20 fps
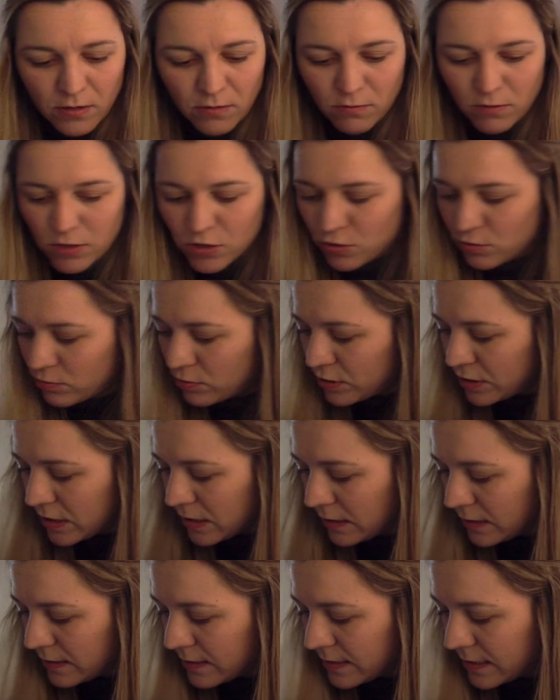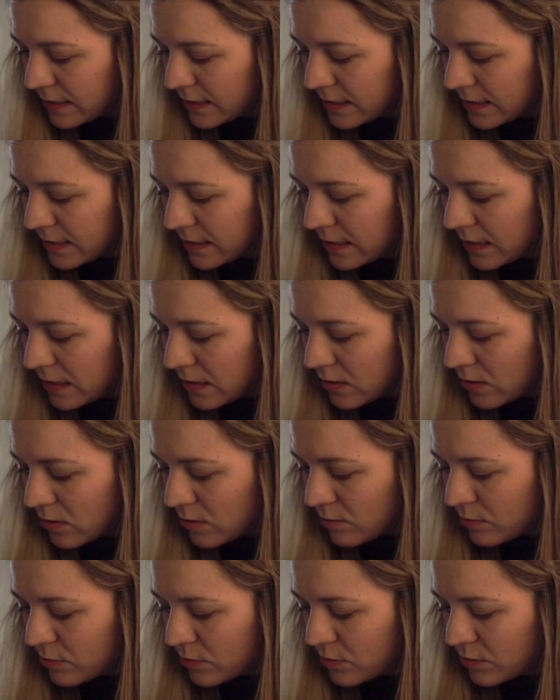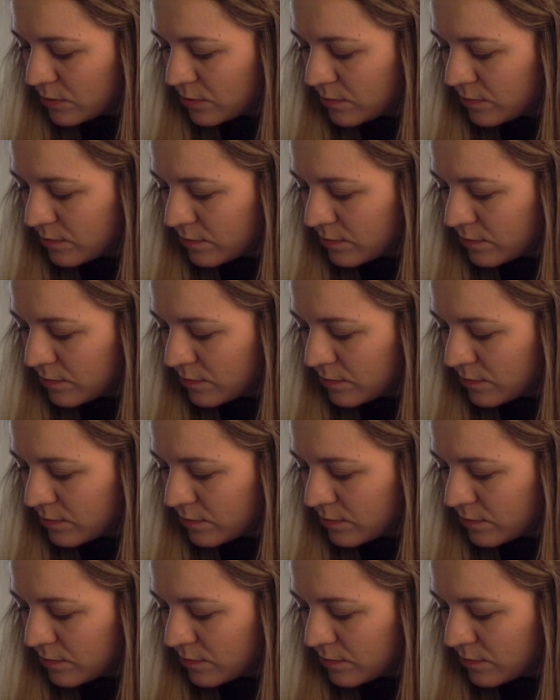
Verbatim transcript: which will yield sixty kilo ohms.